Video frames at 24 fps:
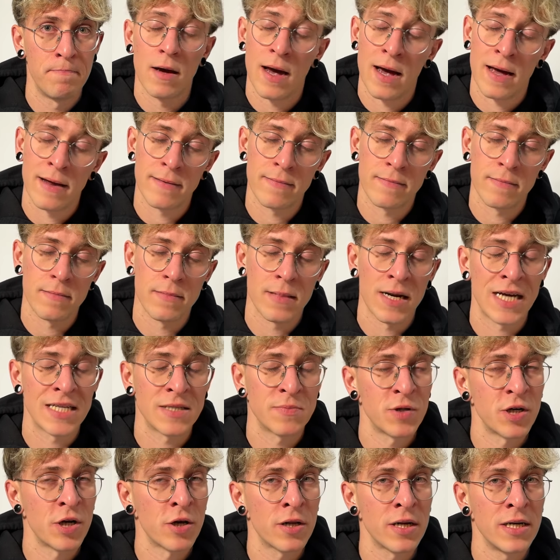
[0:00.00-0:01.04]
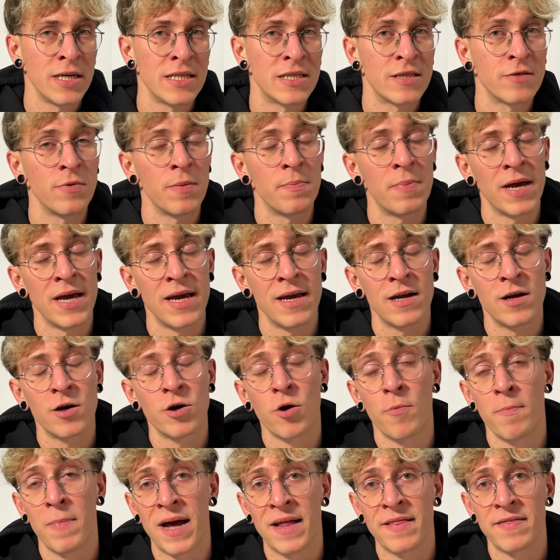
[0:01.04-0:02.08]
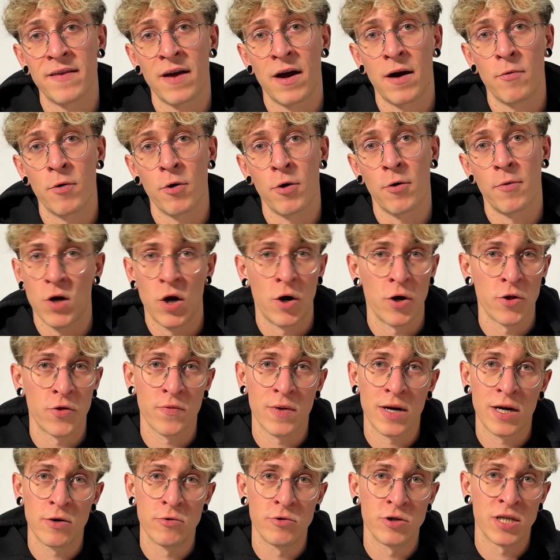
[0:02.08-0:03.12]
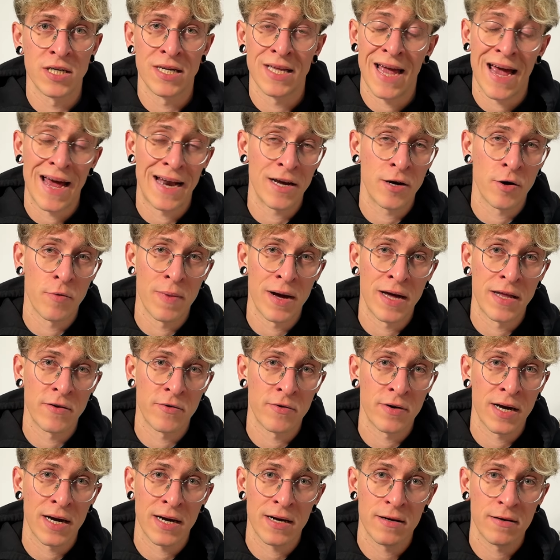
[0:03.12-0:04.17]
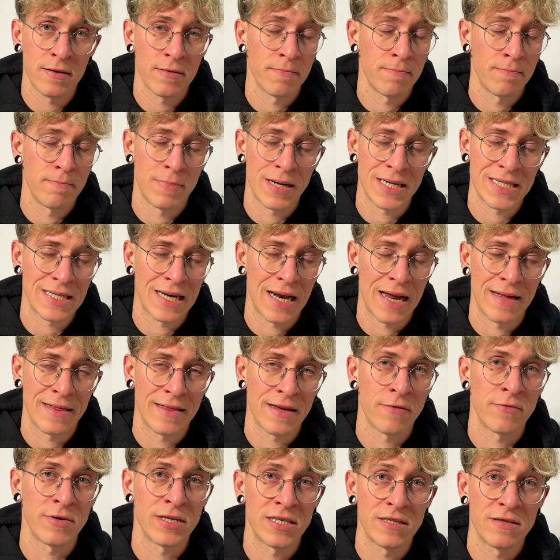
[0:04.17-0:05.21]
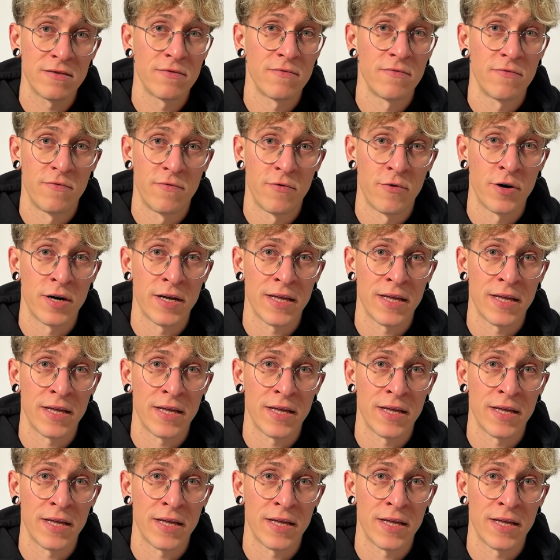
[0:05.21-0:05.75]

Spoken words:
And last but not least, we play Command Tower. Auto-inclusion in any commander deck. Best land there is for the